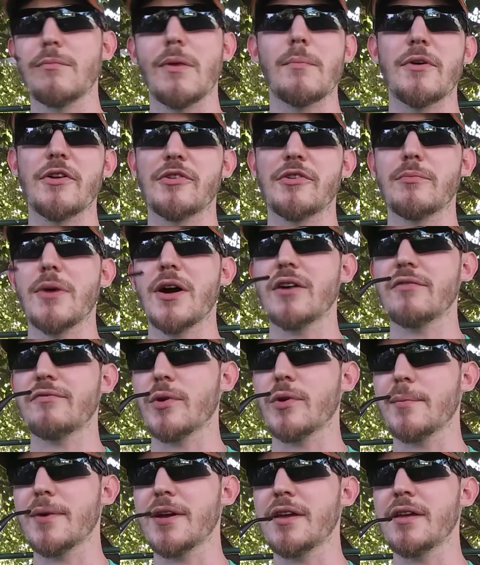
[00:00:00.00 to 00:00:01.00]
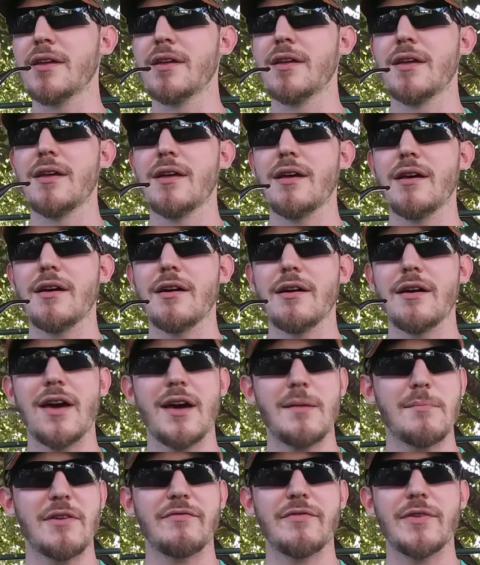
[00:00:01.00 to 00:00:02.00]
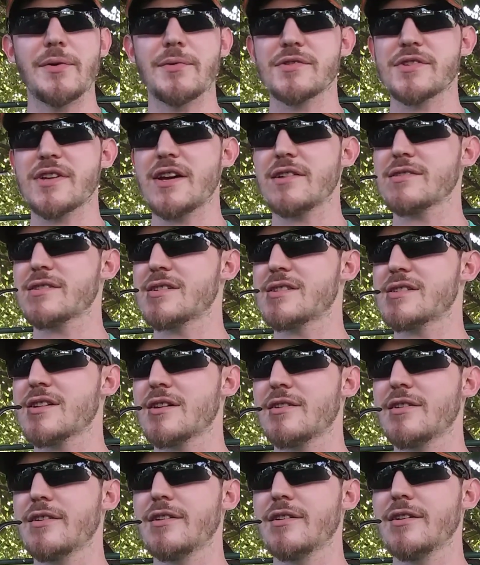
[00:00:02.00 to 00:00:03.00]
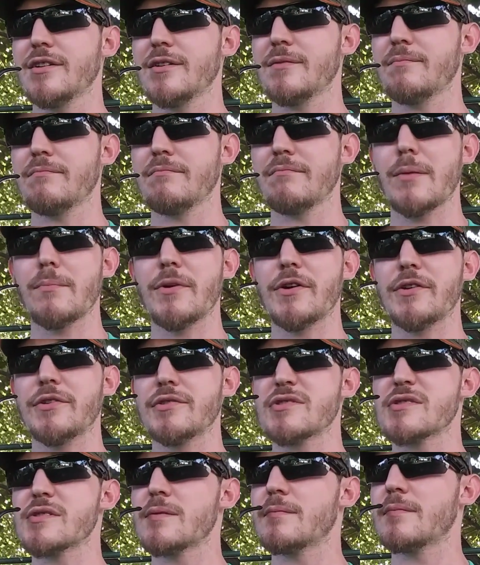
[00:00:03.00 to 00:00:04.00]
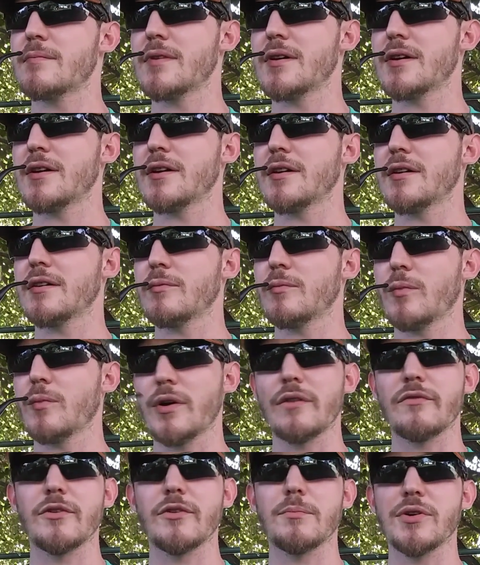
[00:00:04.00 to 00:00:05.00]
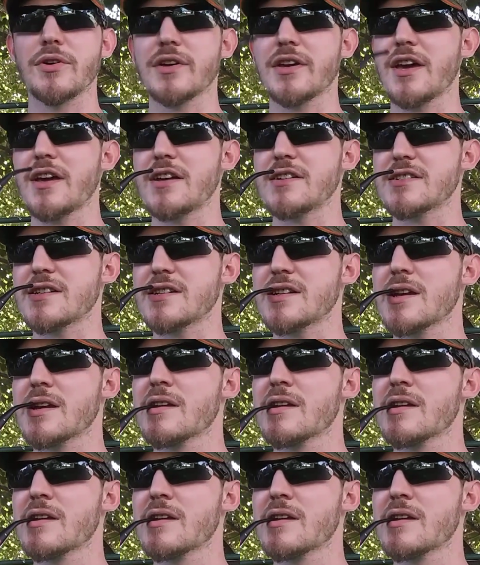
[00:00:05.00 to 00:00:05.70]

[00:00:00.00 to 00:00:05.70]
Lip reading: mother bought for me at my folks' house. It's on my mother's, one of her bookcases.